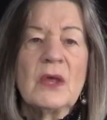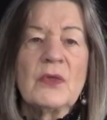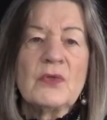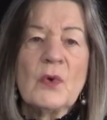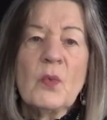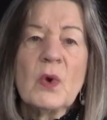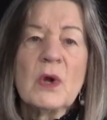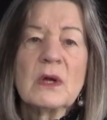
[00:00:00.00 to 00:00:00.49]

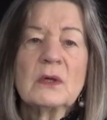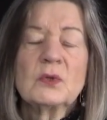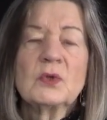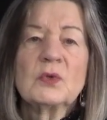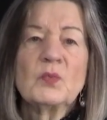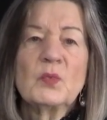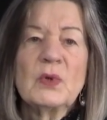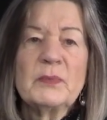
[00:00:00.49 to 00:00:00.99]
The
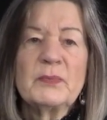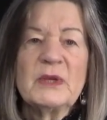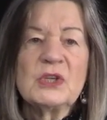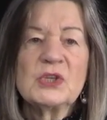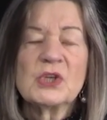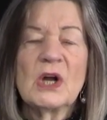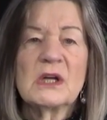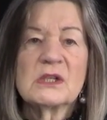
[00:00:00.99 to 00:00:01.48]
world will be
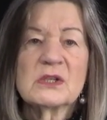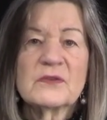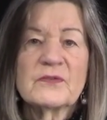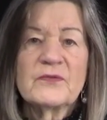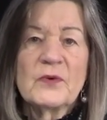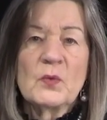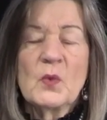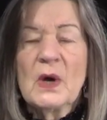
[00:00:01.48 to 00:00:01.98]
judged
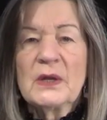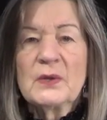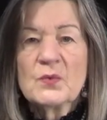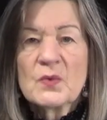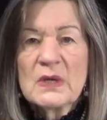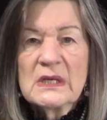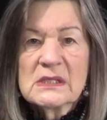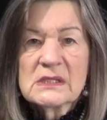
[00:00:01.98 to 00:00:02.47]
for one
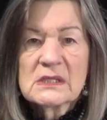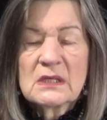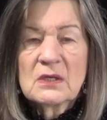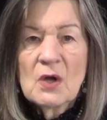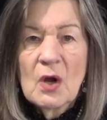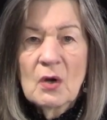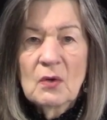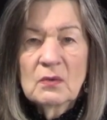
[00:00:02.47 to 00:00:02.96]

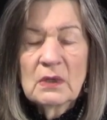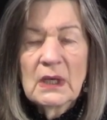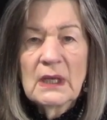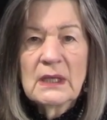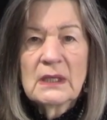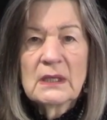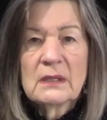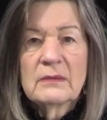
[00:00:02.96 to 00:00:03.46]
reason
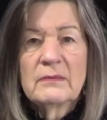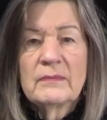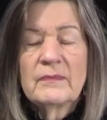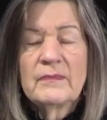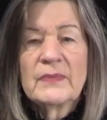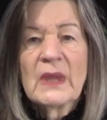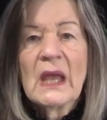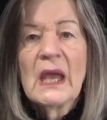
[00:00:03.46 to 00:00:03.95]
only,
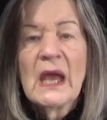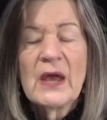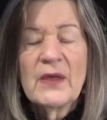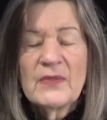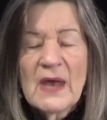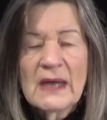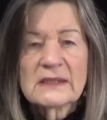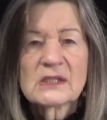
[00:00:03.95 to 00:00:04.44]

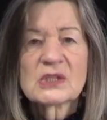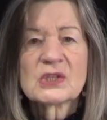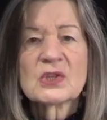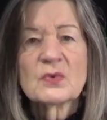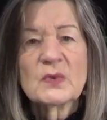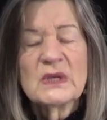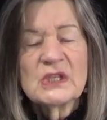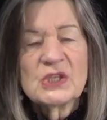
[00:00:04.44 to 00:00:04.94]
and that's
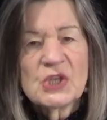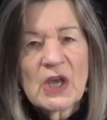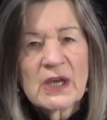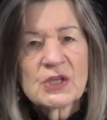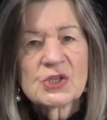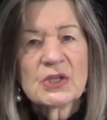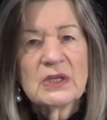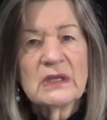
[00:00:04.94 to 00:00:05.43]
the
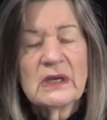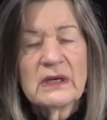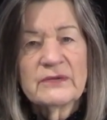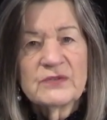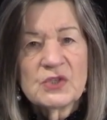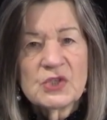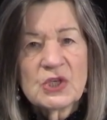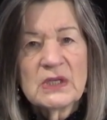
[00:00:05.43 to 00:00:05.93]
rejection
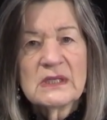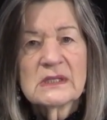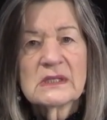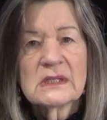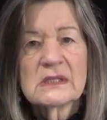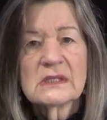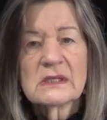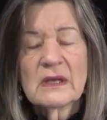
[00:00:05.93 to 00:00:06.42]
of
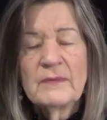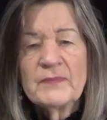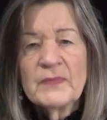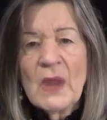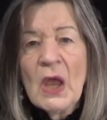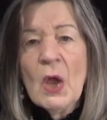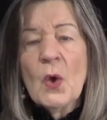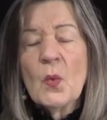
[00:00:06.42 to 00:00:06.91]
Jesus.
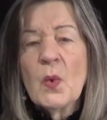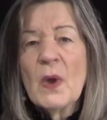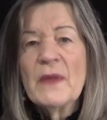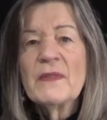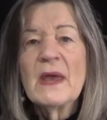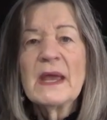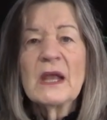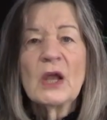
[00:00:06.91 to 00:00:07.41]

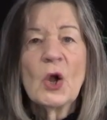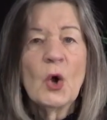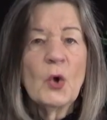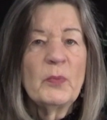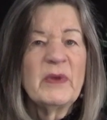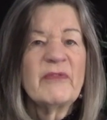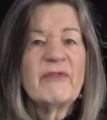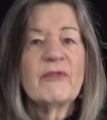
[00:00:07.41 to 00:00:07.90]
When they go
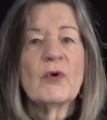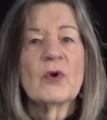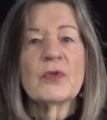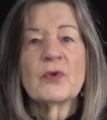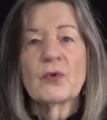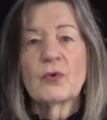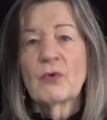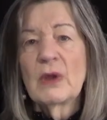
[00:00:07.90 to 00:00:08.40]
before
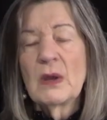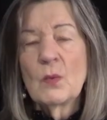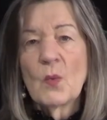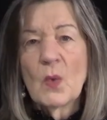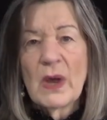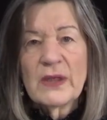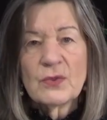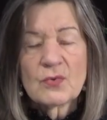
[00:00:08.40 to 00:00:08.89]
the great
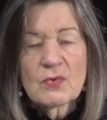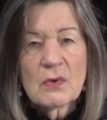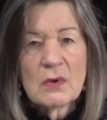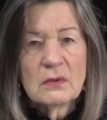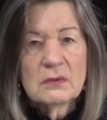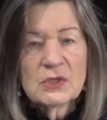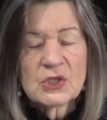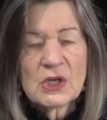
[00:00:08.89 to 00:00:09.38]
white
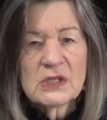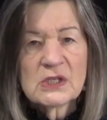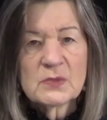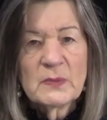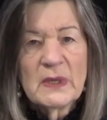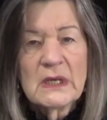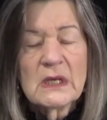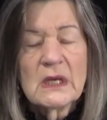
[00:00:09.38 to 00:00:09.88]
throne
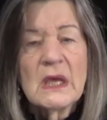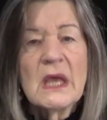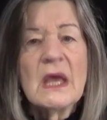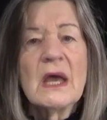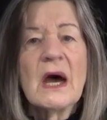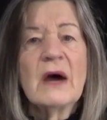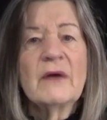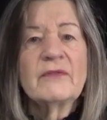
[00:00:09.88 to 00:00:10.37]
judgment
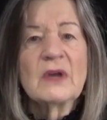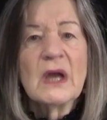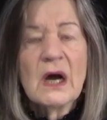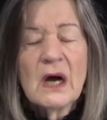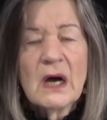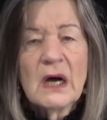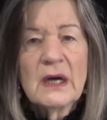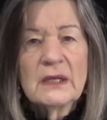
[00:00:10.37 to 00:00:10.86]
of
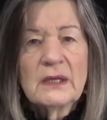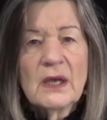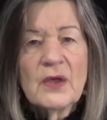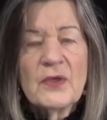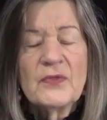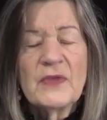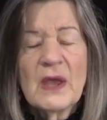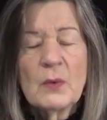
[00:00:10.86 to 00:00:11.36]
God,
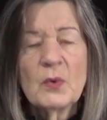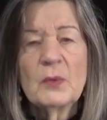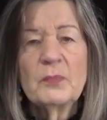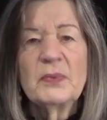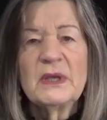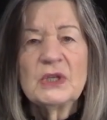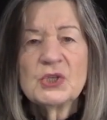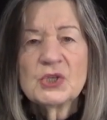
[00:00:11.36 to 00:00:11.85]
they will
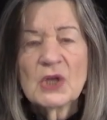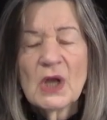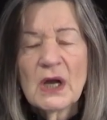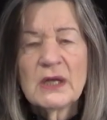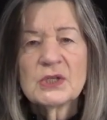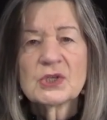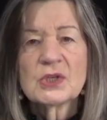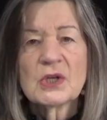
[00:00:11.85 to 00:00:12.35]
be
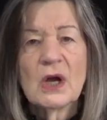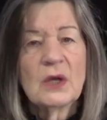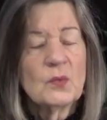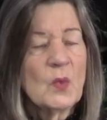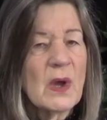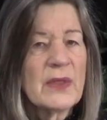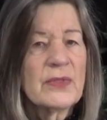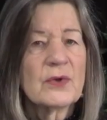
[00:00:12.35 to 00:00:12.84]
judged
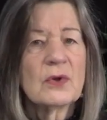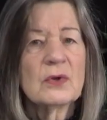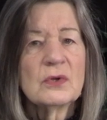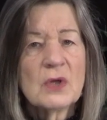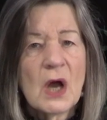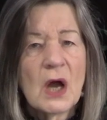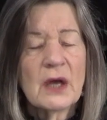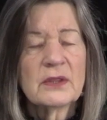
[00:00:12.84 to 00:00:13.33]
on whether or
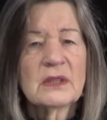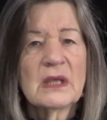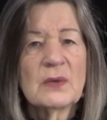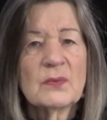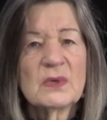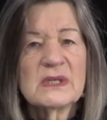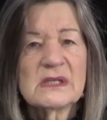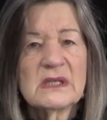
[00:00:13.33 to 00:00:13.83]
not
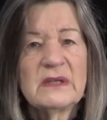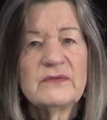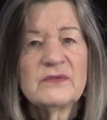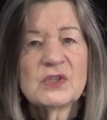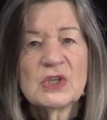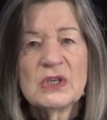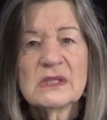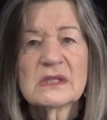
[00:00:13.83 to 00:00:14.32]
they receive
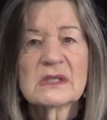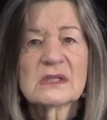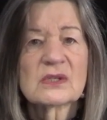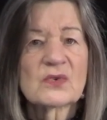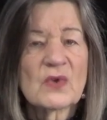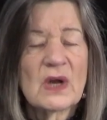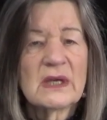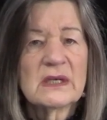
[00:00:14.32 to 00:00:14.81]
Jesus
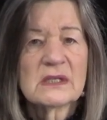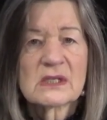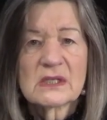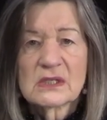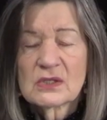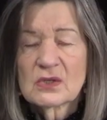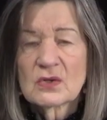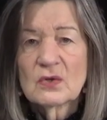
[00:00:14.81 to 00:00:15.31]
Christ
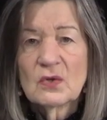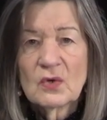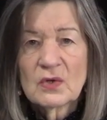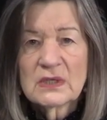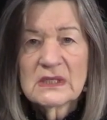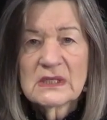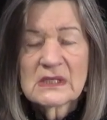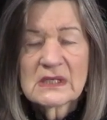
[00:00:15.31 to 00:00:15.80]
as their
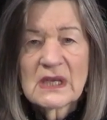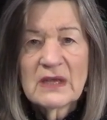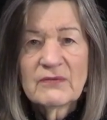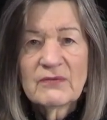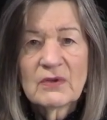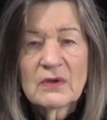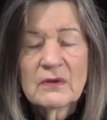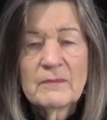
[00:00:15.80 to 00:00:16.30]
Lord and
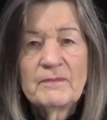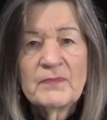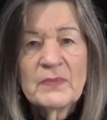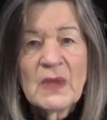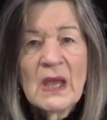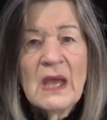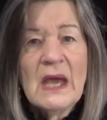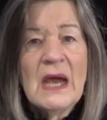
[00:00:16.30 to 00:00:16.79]
Savior.
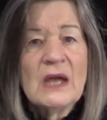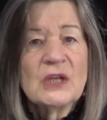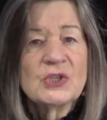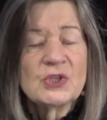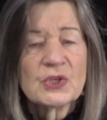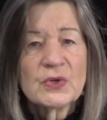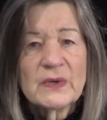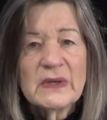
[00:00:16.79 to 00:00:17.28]

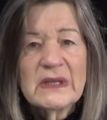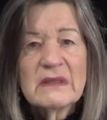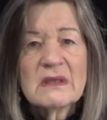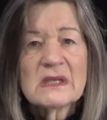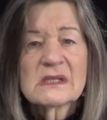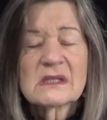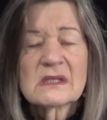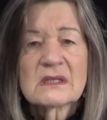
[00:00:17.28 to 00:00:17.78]
During
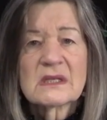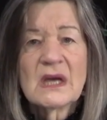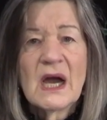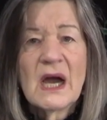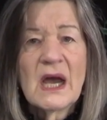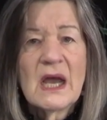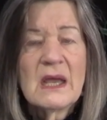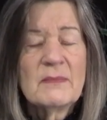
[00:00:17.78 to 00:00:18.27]
this
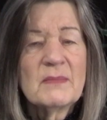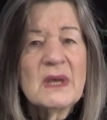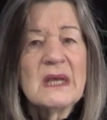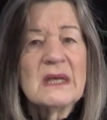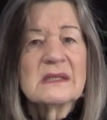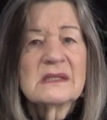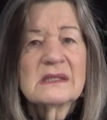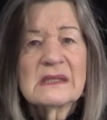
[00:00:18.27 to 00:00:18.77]
time,
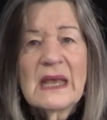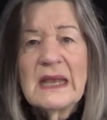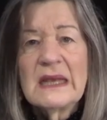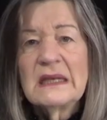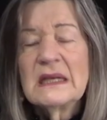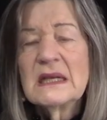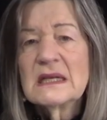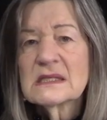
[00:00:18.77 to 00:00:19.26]

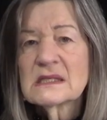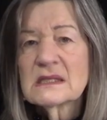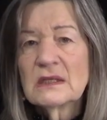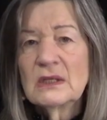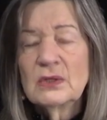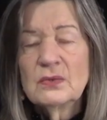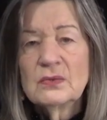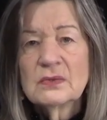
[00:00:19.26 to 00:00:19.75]
Satan is
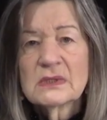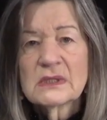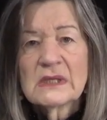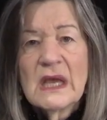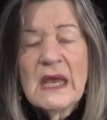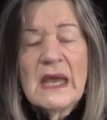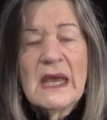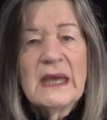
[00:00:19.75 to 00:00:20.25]
loose.
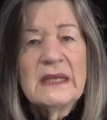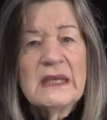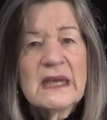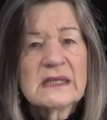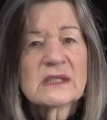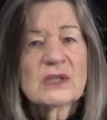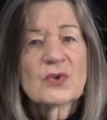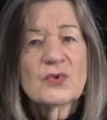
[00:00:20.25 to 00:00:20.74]
And
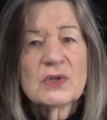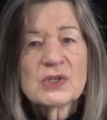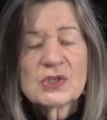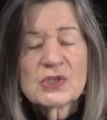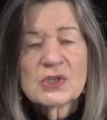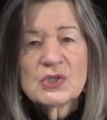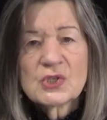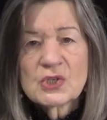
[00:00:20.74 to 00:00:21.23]
yes,
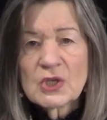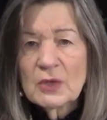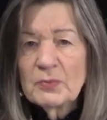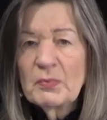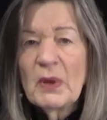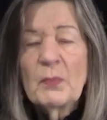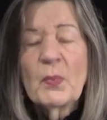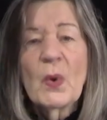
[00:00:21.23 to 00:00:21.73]
Christians
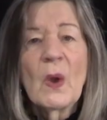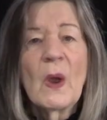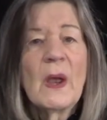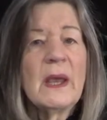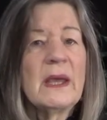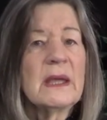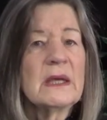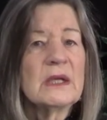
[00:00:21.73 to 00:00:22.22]
should be
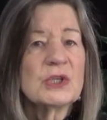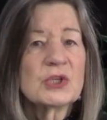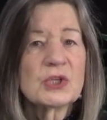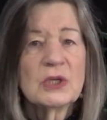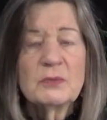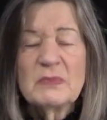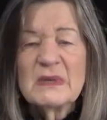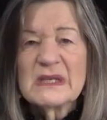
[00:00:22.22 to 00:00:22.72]
praying and
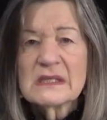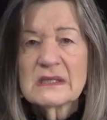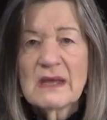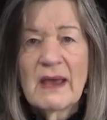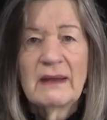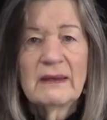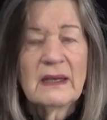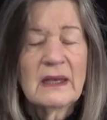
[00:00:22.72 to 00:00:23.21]
should be
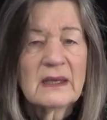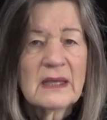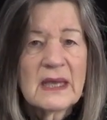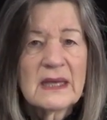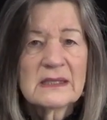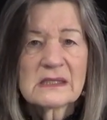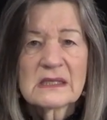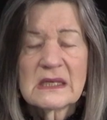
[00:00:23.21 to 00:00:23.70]
standing
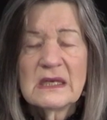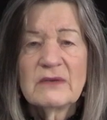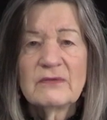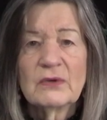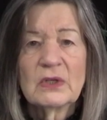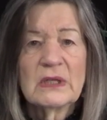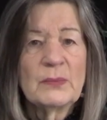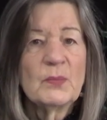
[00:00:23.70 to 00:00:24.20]
against
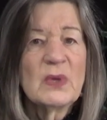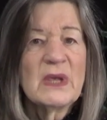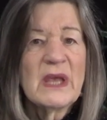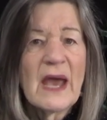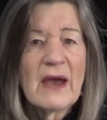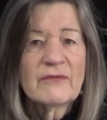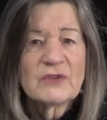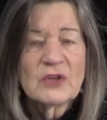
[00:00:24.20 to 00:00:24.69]
evil, and we
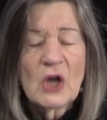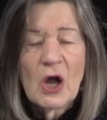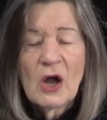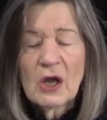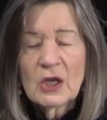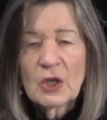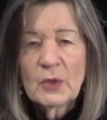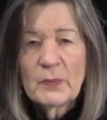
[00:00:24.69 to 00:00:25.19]
have to
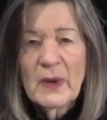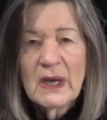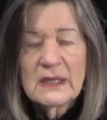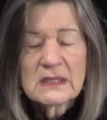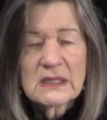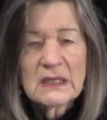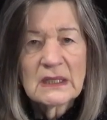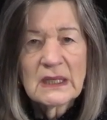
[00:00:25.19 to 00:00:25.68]
occupy
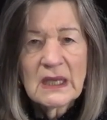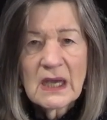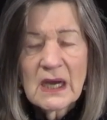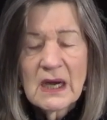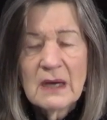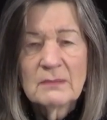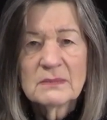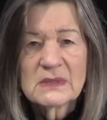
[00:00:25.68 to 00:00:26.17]
till he
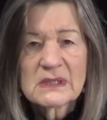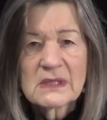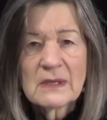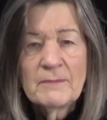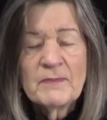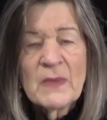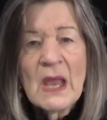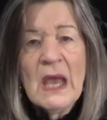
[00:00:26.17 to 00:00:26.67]
comes.
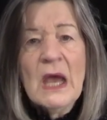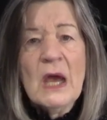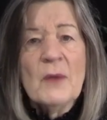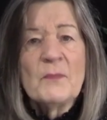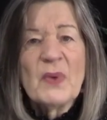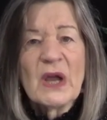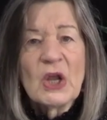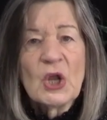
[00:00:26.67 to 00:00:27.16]

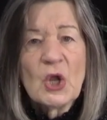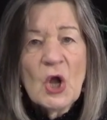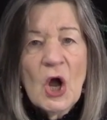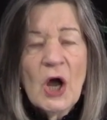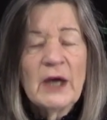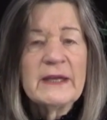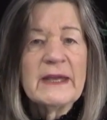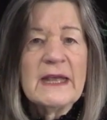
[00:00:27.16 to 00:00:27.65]
But
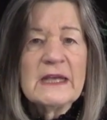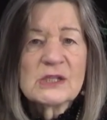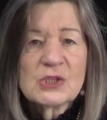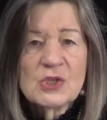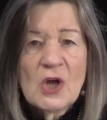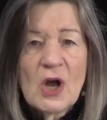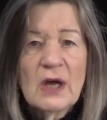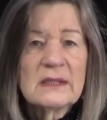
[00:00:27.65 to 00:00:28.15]
God
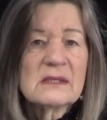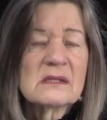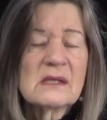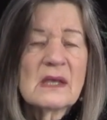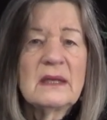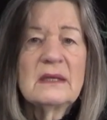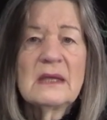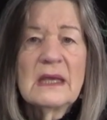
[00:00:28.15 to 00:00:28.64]
is not
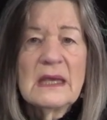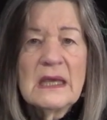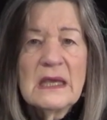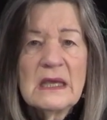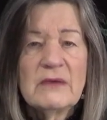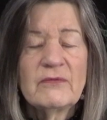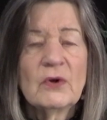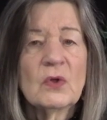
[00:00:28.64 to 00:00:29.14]
sending
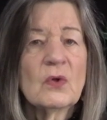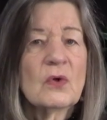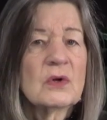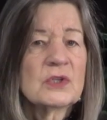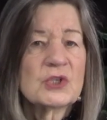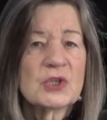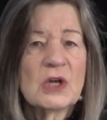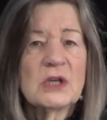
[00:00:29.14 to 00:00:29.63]
evil
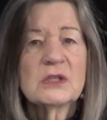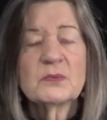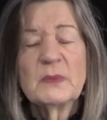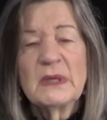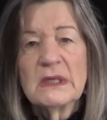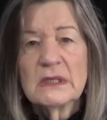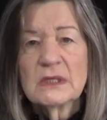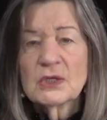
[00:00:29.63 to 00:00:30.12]
or
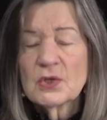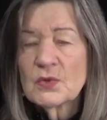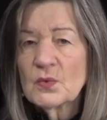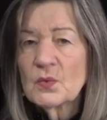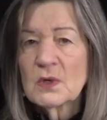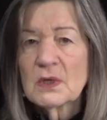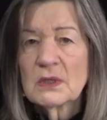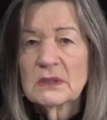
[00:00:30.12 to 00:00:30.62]
judgment into the
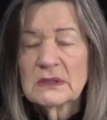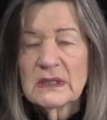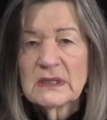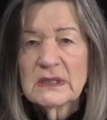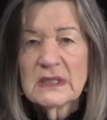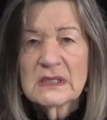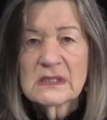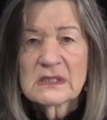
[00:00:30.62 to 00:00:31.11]
world
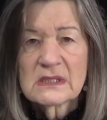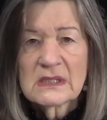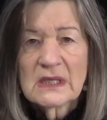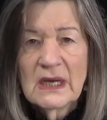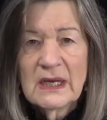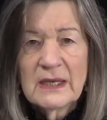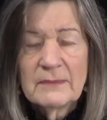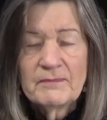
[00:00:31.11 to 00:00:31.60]
at this
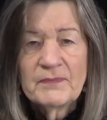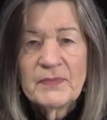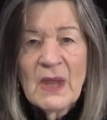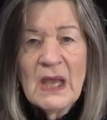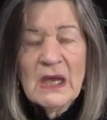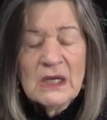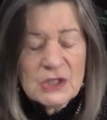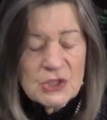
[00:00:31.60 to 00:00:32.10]
time.
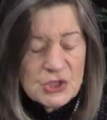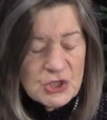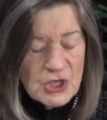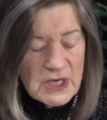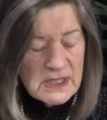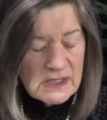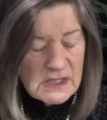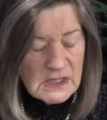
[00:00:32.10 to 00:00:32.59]

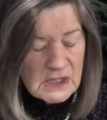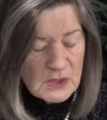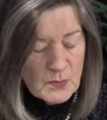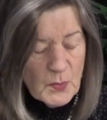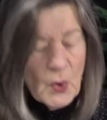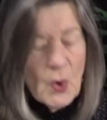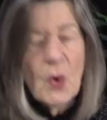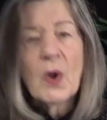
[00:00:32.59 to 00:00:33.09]
Jesus
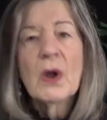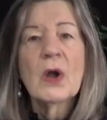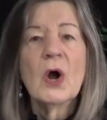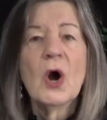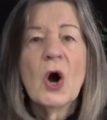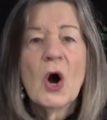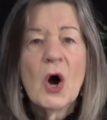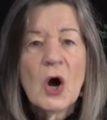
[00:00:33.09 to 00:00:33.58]
bore
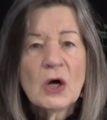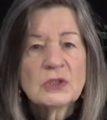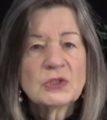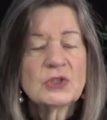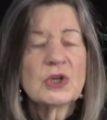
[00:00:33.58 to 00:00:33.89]
all